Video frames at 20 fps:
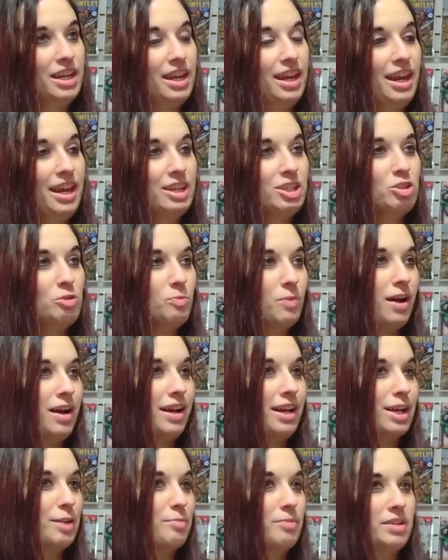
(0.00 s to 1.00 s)
and you walk
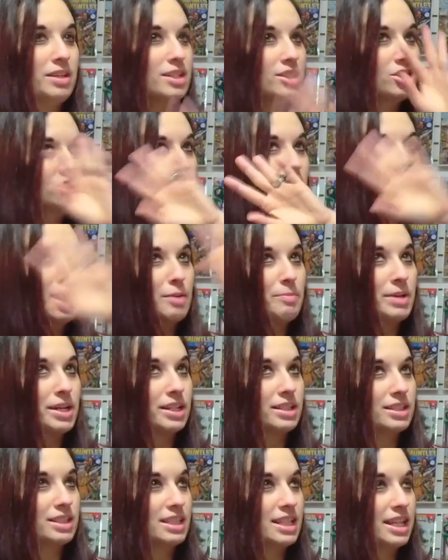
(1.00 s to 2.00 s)
up and it just
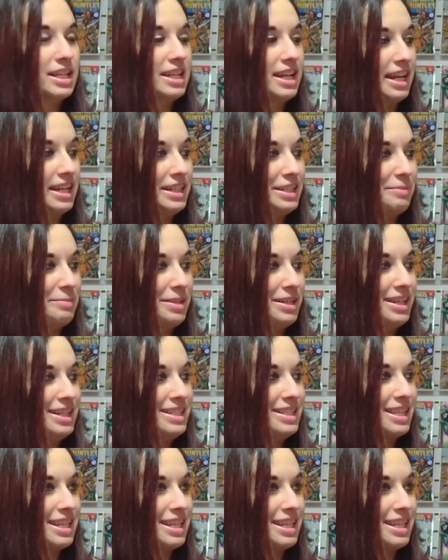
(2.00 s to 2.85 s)
automatically said 90 minutes.